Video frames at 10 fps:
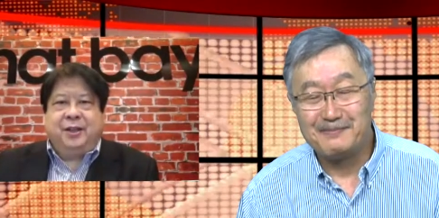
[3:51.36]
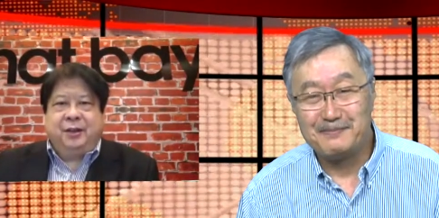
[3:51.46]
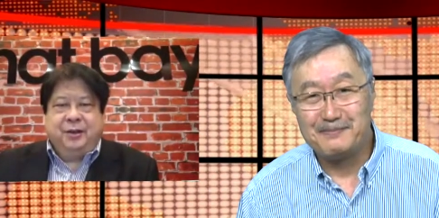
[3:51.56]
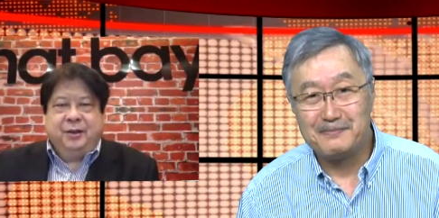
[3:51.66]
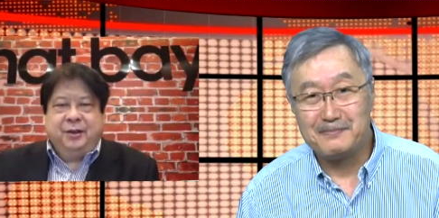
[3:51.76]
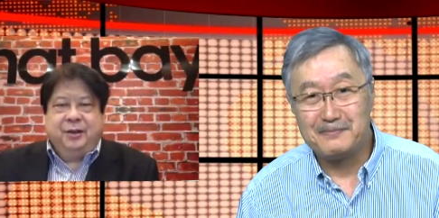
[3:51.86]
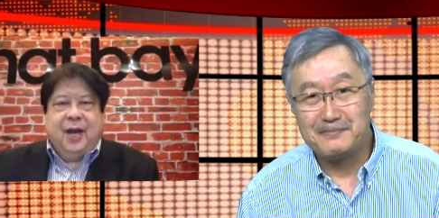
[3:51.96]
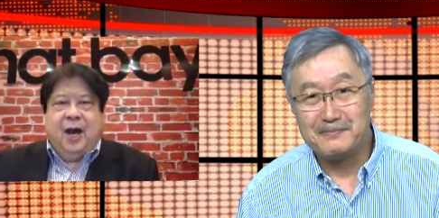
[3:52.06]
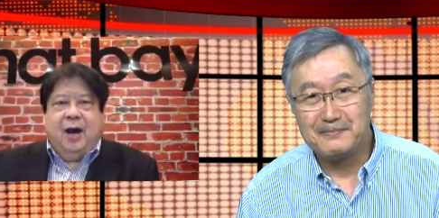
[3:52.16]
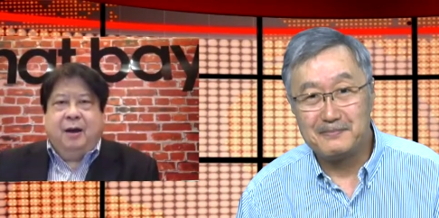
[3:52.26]
Speaker 1: here,
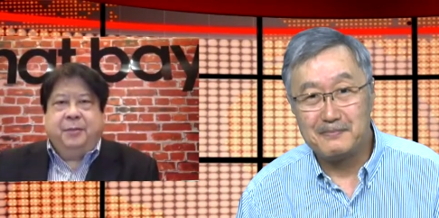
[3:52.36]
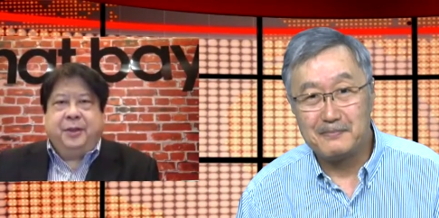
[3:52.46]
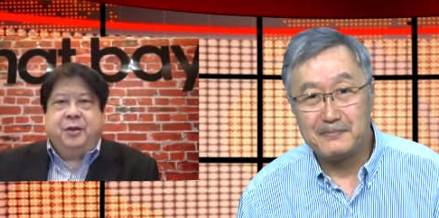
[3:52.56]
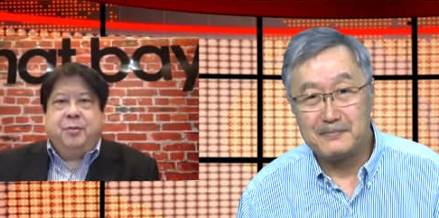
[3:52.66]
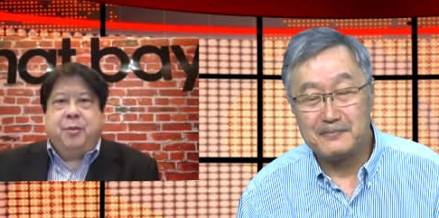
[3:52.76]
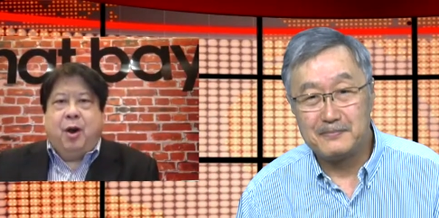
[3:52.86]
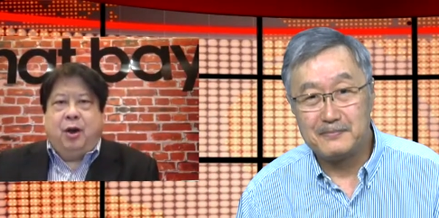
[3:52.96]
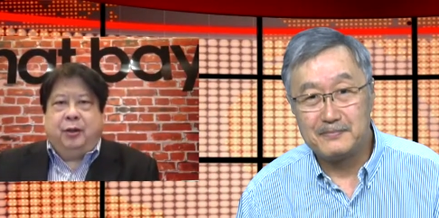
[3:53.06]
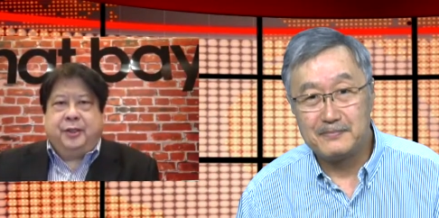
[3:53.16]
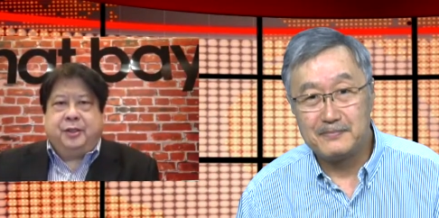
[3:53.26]
Um, the new
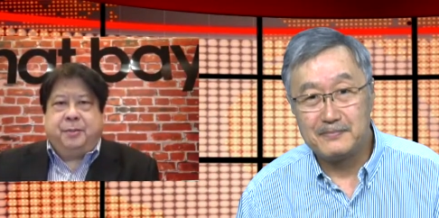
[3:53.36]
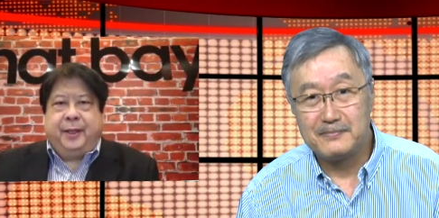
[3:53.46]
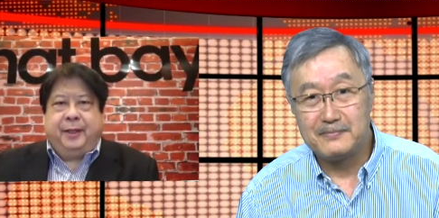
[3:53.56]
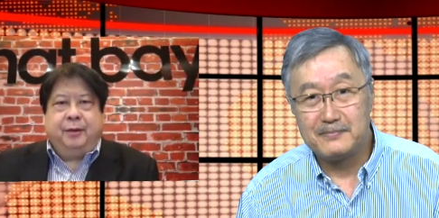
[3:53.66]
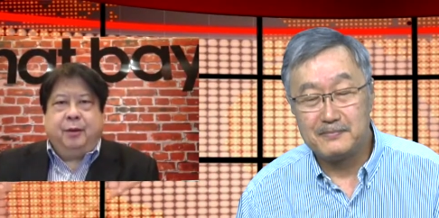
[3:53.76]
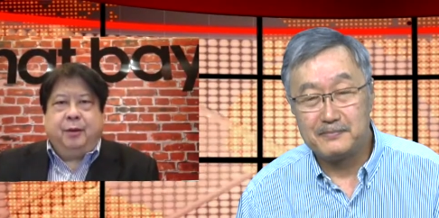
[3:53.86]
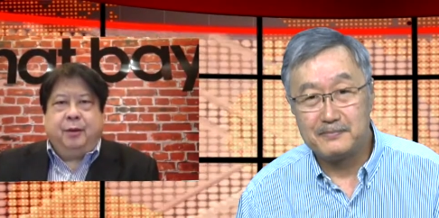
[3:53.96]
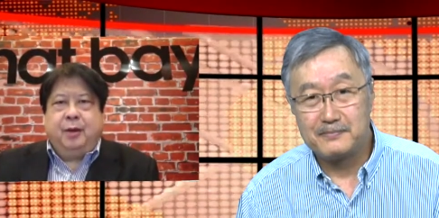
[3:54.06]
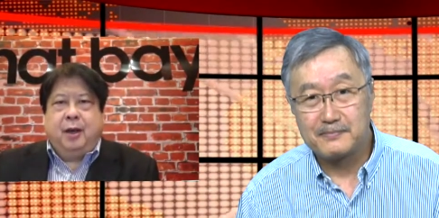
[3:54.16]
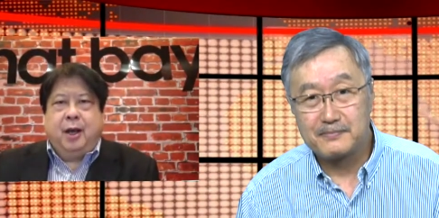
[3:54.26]
mall is being
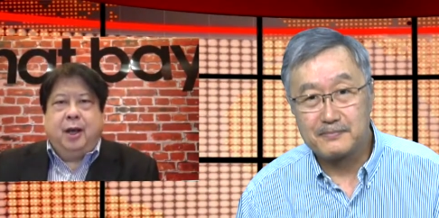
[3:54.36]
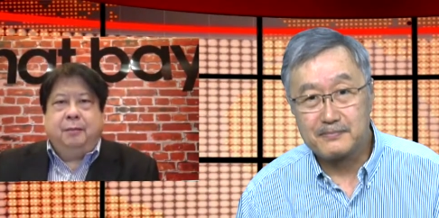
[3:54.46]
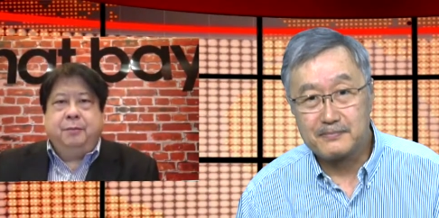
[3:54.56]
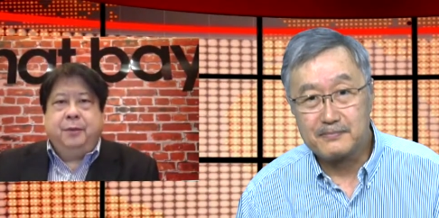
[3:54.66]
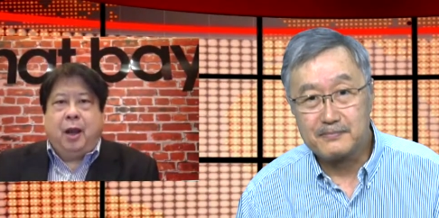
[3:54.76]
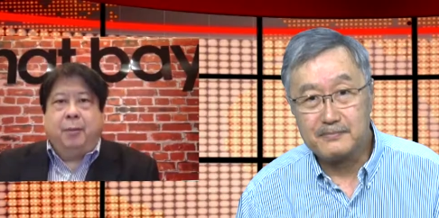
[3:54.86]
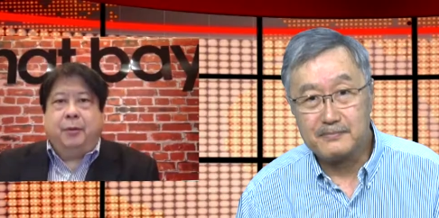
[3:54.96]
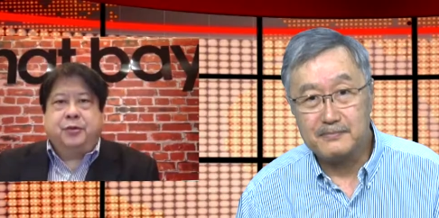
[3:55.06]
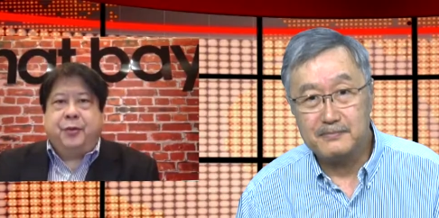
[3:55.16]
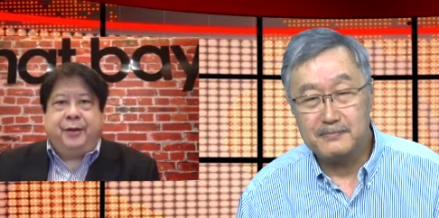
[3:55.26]
uh,
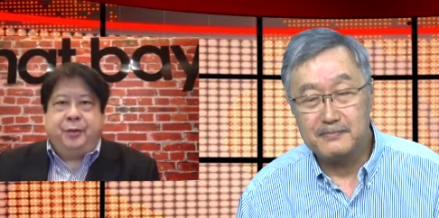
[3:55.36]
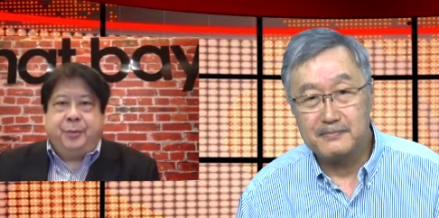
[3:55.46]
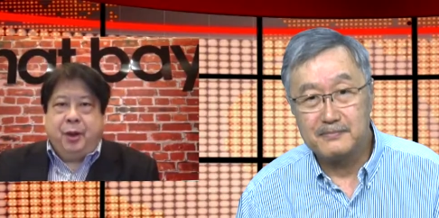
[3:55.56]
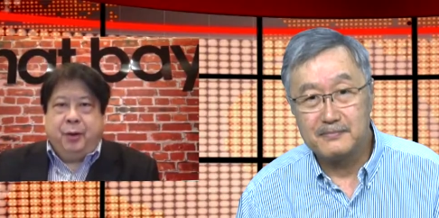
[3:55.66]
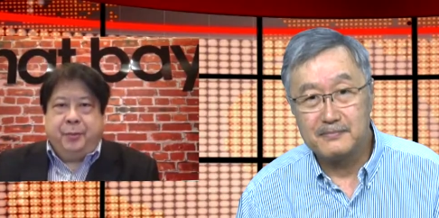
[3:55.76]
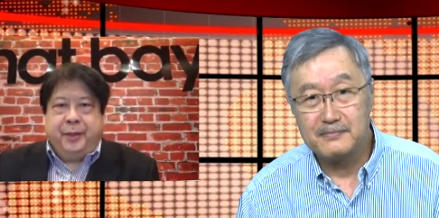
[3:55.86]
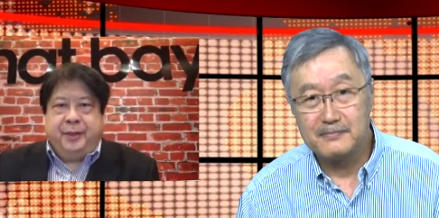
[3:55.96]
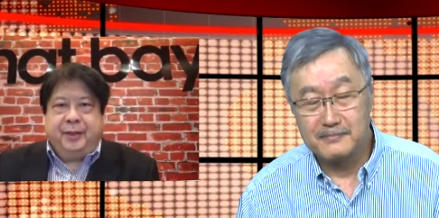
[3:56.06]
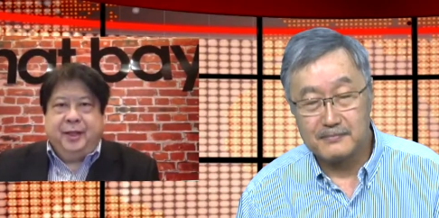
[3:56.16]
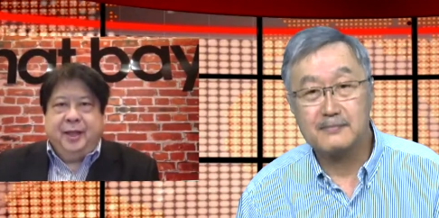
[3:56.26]
almost ready to be open,
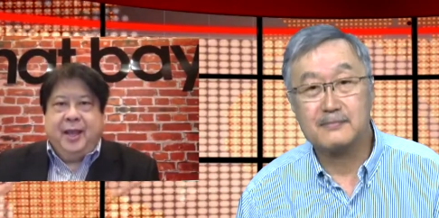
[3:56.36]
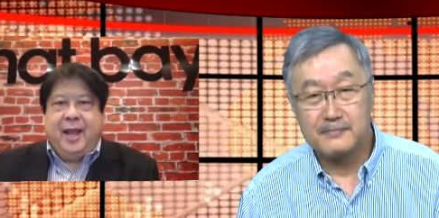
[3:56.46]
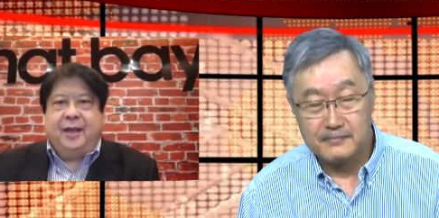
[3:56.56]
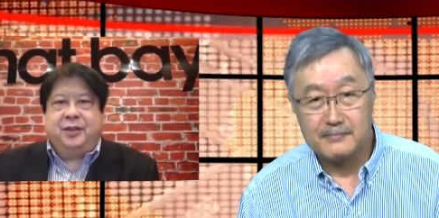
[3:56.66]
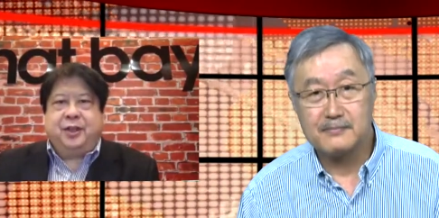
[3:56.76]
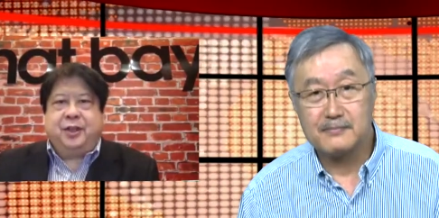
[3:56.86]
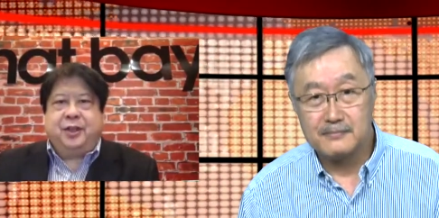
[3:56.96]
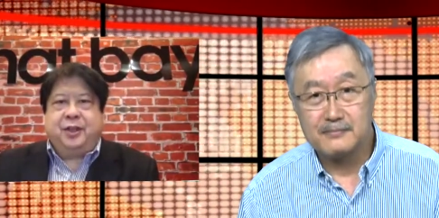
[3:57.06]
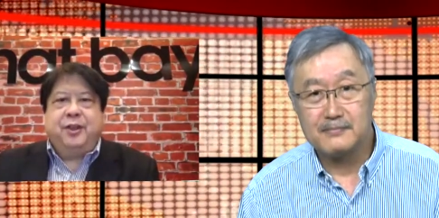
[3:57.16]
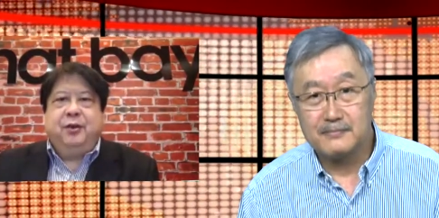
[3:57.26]
and it's a
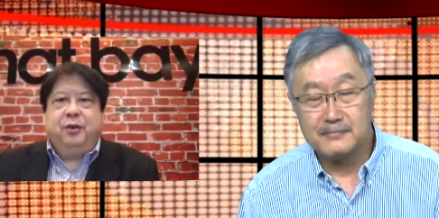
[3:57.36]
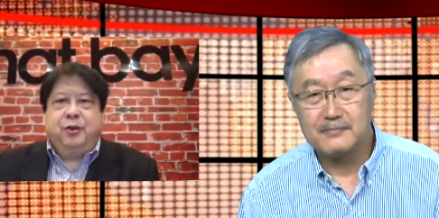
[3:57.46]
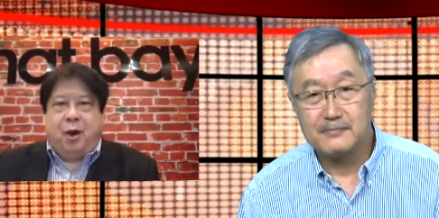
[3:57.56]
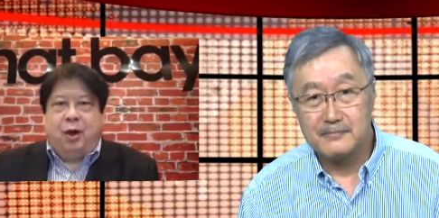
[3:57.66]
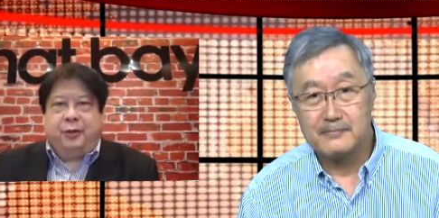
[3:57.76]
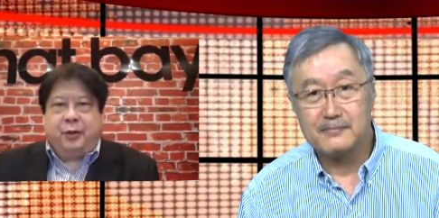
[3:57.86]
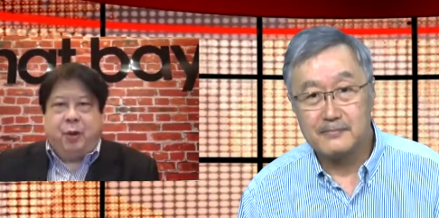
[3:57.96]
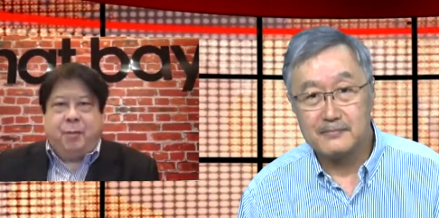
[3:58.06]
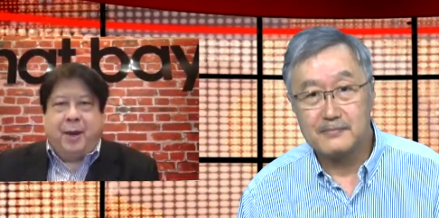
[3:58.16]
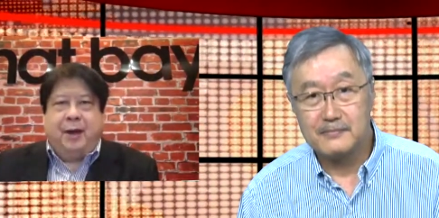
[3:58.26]
huge mall in
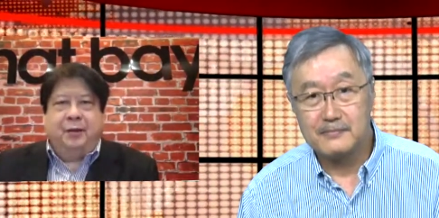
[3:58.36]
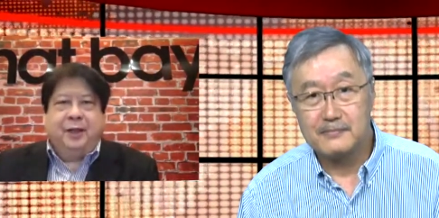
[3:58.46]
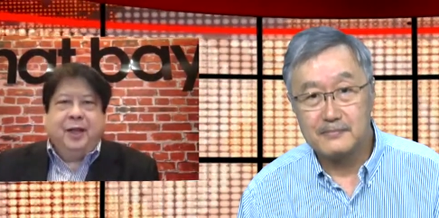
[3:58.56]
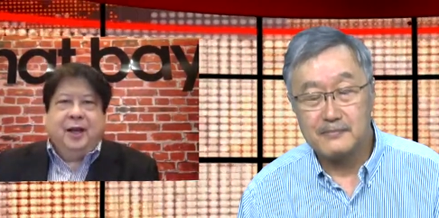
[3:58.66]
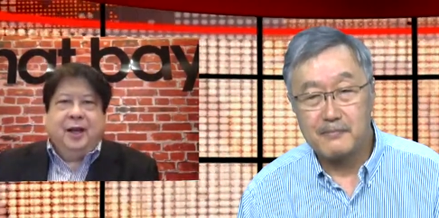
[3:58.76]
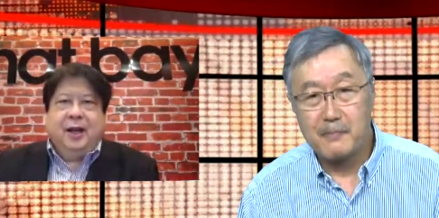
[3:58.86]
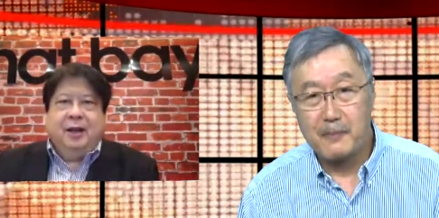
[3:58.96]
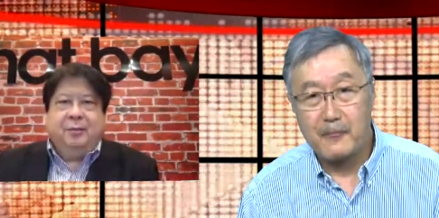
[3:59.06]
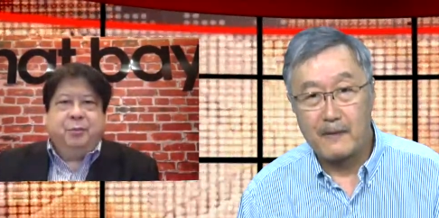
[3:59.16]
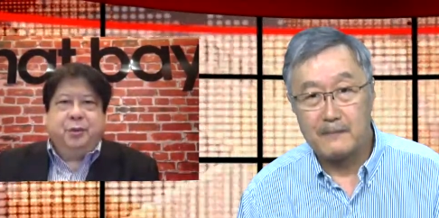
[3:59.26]
Guomao
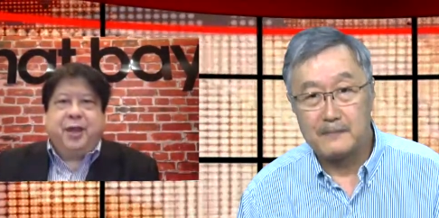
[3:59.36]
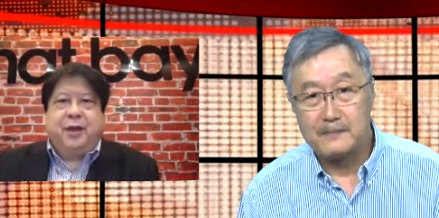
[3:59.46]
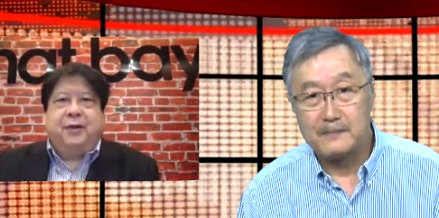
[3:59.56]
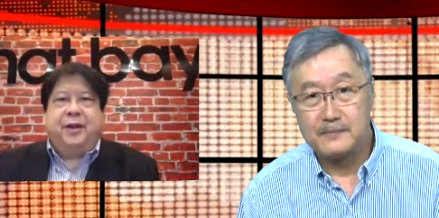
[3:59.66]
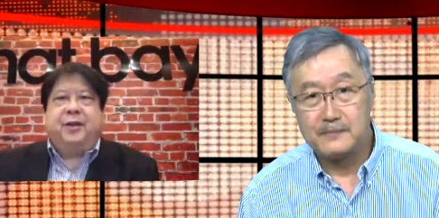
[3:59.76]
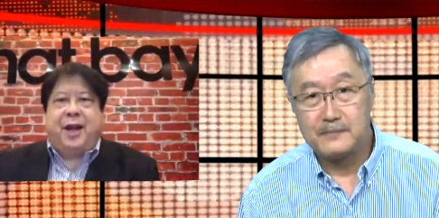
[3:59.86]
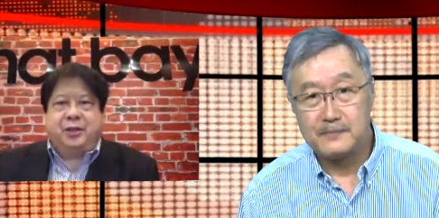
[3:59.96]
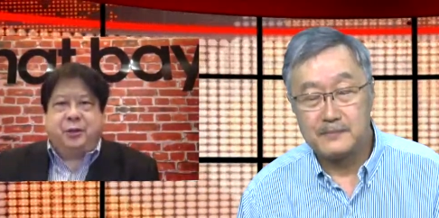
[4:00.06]
um, with every international